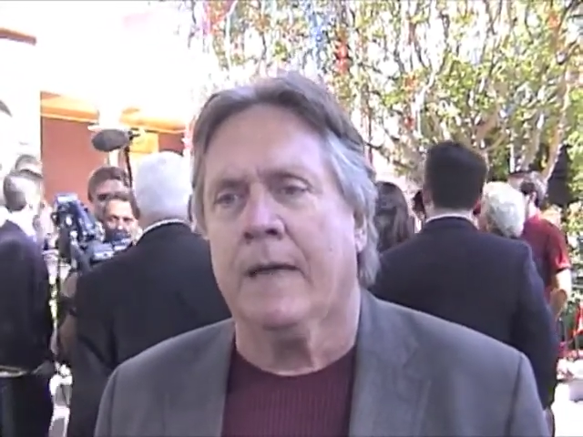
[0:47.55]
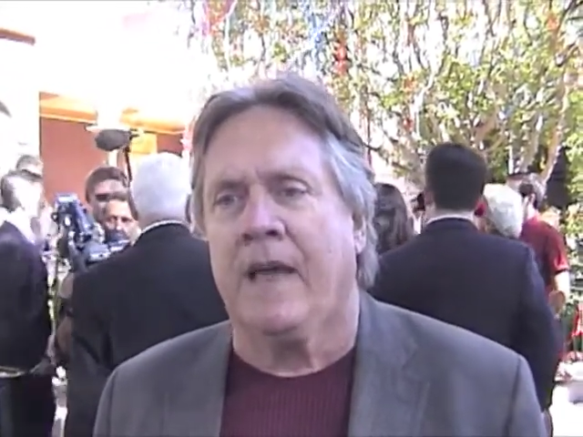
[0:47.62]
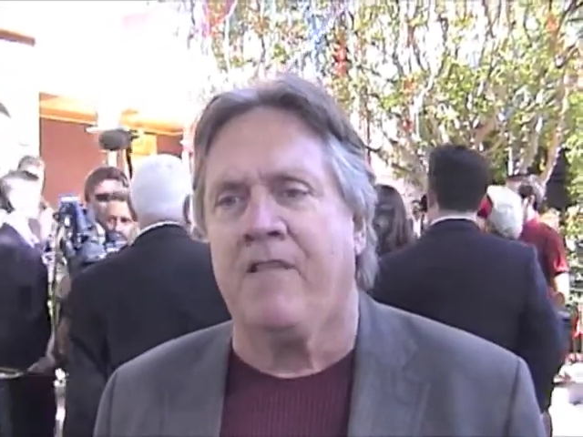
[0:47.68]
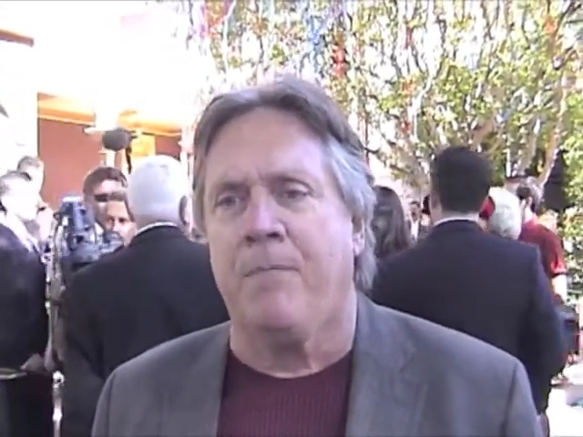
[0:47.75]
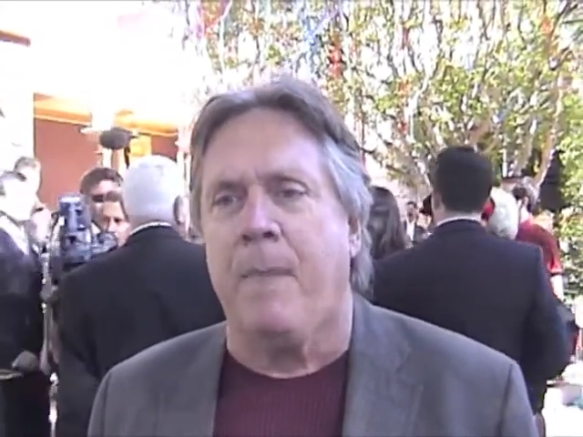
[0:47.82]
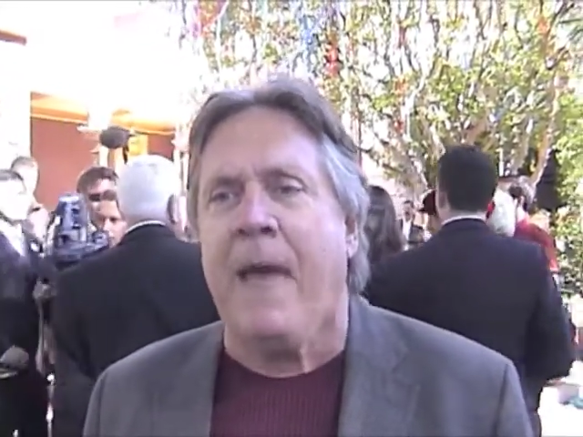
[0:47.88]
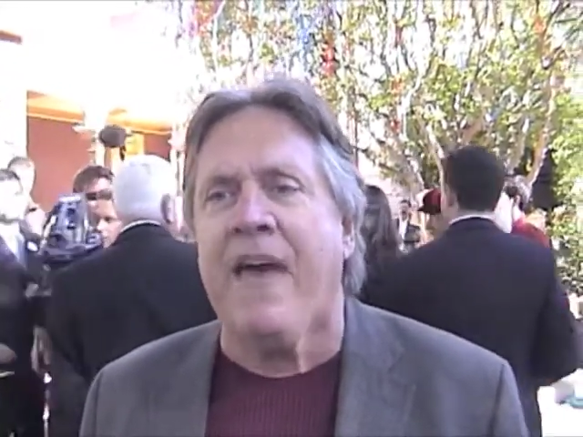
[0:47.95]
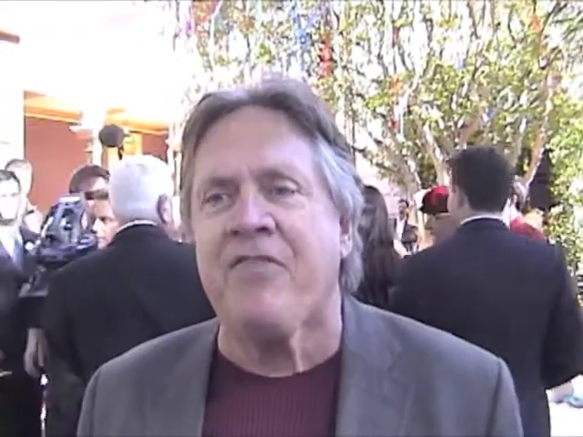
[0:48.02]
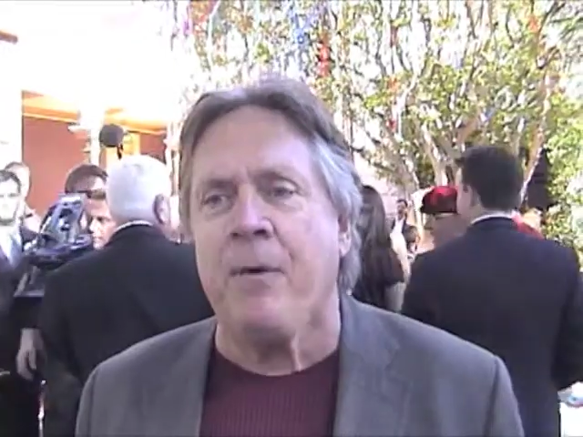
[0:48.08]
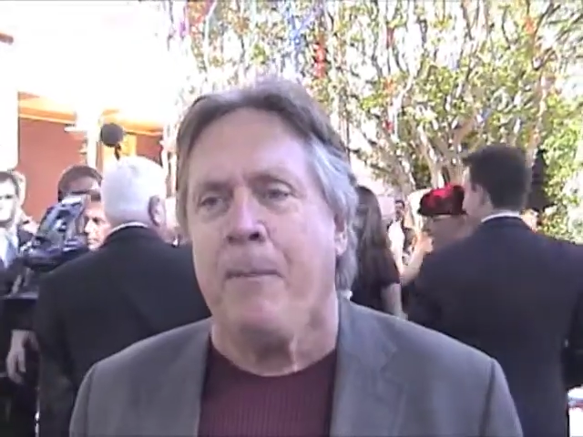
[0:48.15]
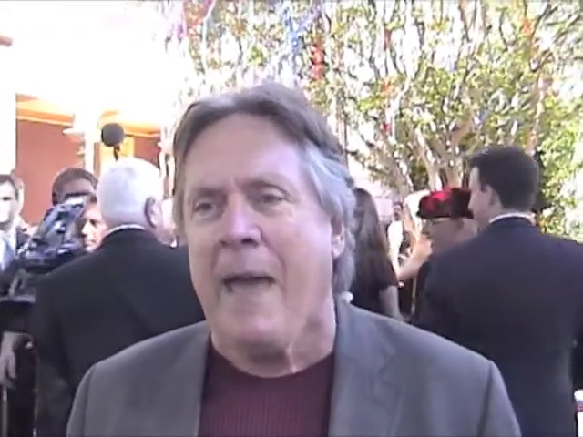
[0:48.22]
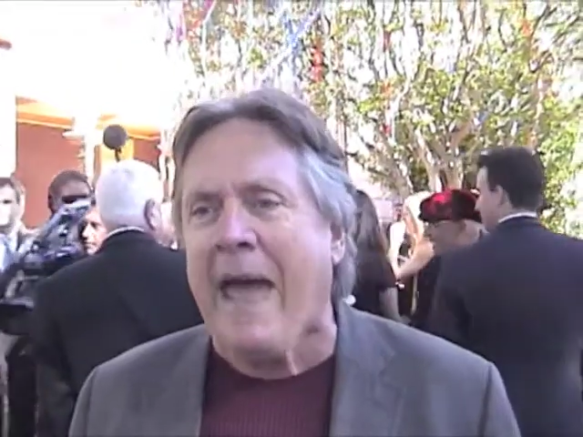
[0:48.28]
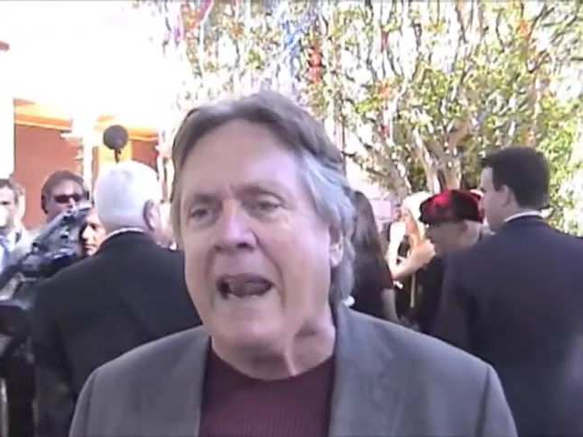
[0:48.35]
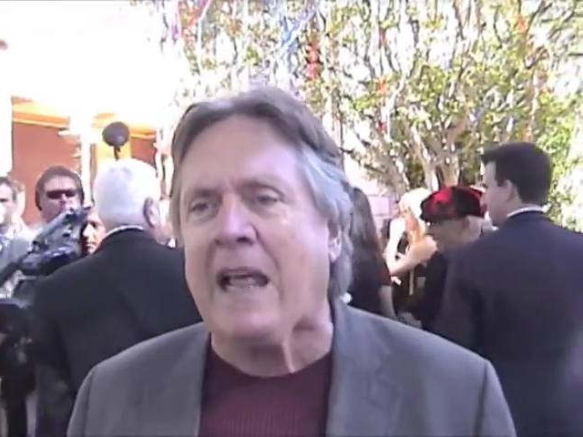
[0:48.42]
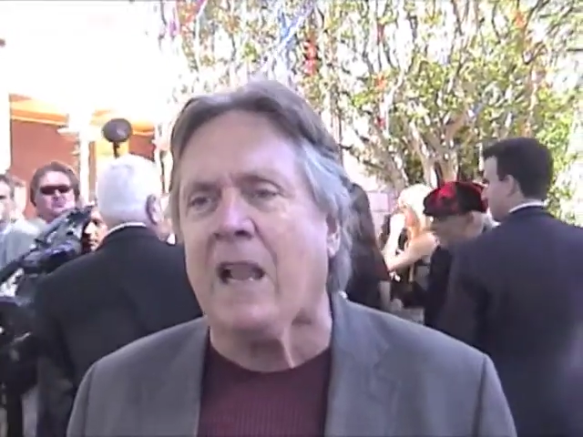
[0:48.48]
kind of
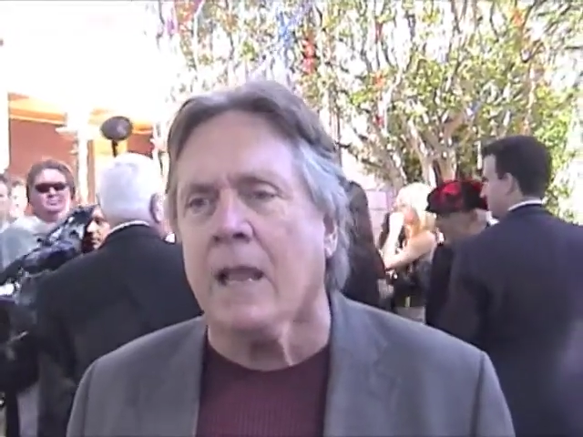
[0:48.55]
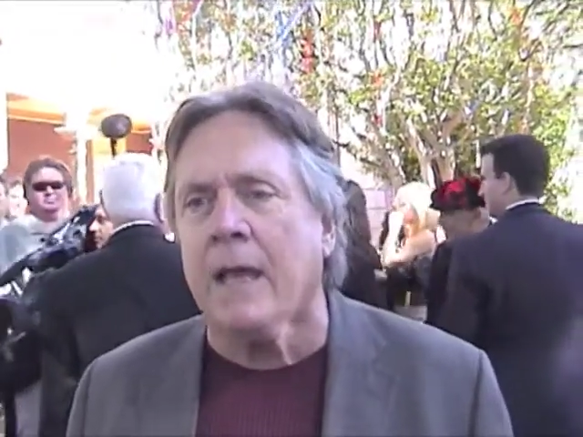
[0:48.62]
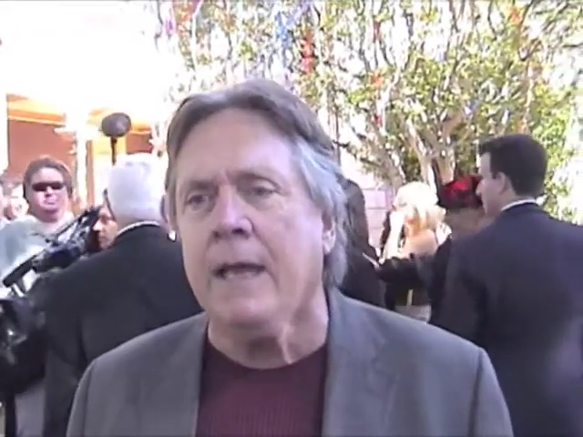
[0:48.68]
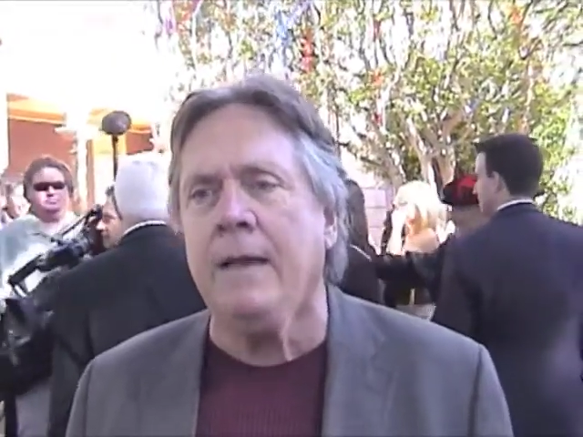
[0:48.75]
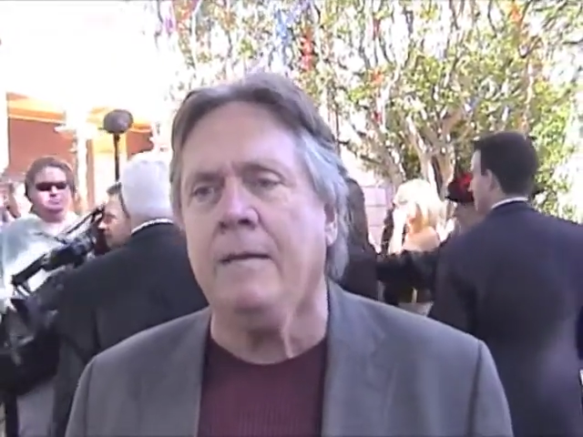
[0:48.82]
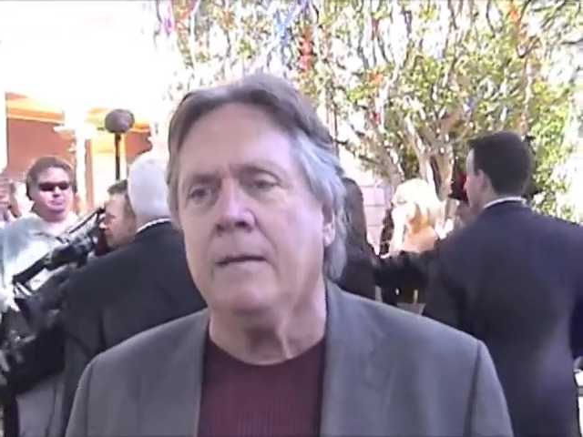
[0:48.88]
mathematically,